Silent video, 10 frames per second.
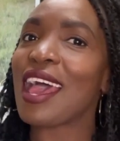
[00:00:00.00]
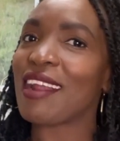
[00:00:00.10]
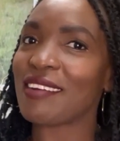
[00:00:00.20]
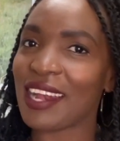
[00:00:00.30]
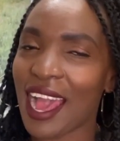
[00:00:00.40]

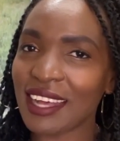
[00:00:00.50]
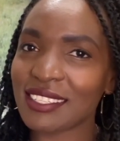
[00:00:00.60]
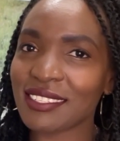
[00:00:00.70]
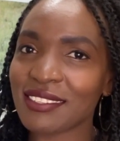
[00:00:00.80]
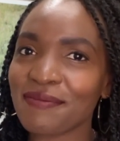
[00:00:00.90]
relax,
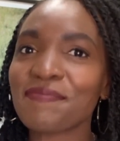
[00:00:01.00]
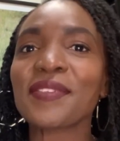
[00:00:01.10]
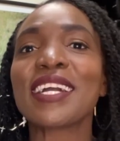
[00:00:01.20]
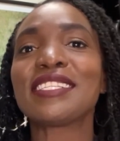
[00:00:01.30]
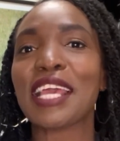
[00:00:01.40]

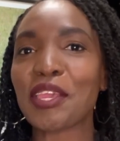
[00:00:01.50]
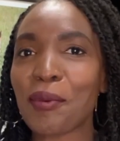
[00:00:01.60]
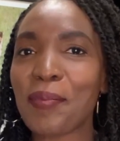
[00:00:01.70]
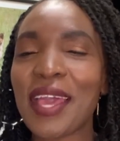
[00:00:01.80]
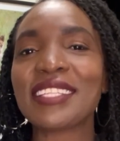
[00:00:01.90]
take your
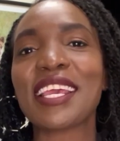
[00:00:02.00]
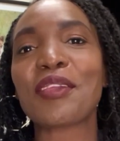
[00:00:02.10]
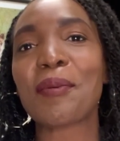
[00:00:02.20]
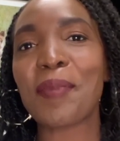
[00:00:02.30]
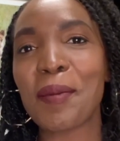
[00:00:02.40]
pen, take your
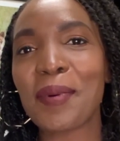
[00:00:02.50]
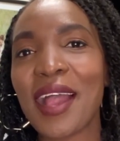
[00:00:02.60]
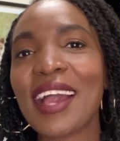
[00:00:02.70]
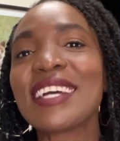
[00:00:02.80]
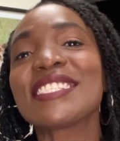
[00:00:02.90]
paper,
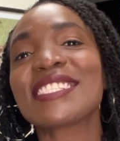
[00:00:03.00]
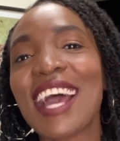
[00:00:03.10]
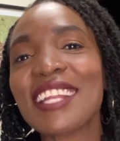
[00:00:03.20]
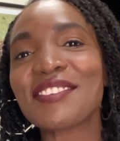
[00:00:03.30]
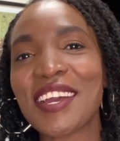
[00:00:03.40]

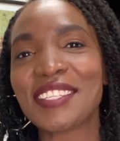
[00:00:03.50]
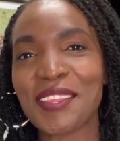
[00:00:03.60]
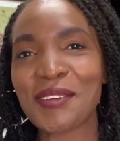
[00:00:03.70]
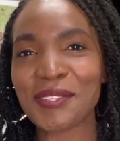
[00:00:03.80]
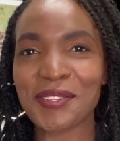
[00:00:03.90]
start writing
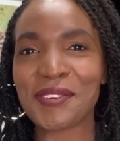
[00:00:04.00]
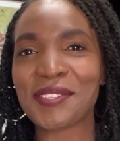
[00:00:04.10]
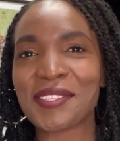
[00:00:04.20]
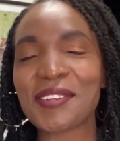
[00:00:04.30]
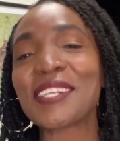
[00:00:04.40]
those notes,
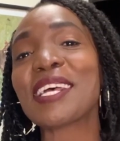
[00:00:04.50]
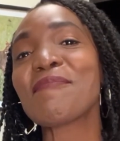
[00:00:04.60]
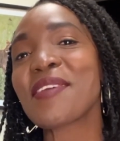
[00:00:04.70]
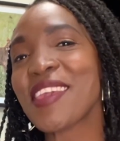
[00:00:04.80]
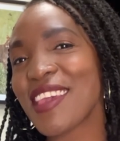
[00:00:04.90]
because I'm
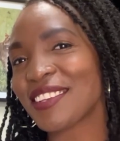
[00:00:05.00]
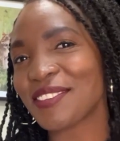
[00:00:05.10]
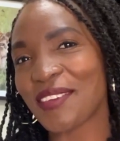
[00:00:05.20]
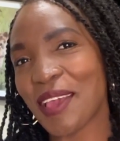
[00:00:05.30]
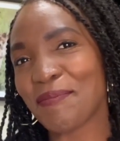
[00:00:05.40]
here to
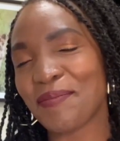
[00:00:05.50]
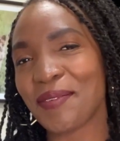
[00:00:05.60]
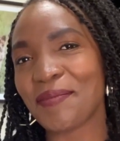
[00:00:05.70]
help you.